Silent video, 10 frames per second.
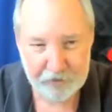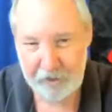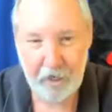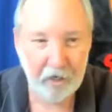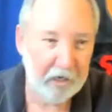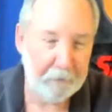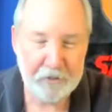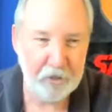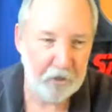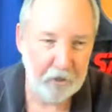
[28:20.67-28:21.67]
See our
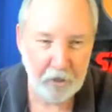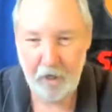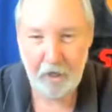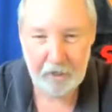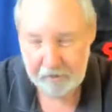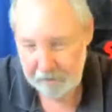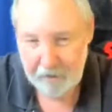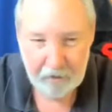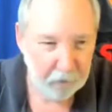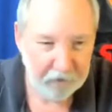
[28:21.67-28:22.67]
episode on
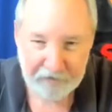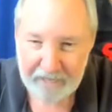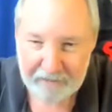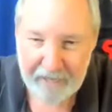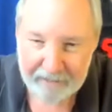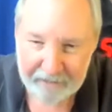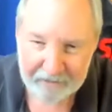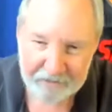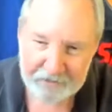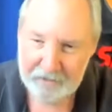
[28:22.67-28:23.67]
whatever that date
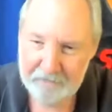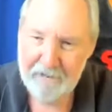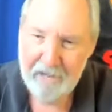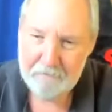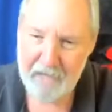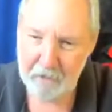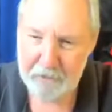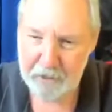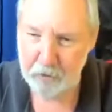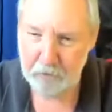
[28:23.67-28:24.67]
is. Yeah, that'll
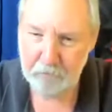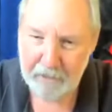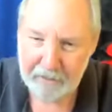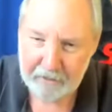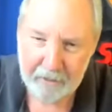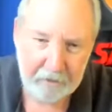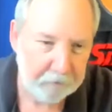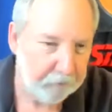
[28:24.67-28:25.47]
be cool. I like that.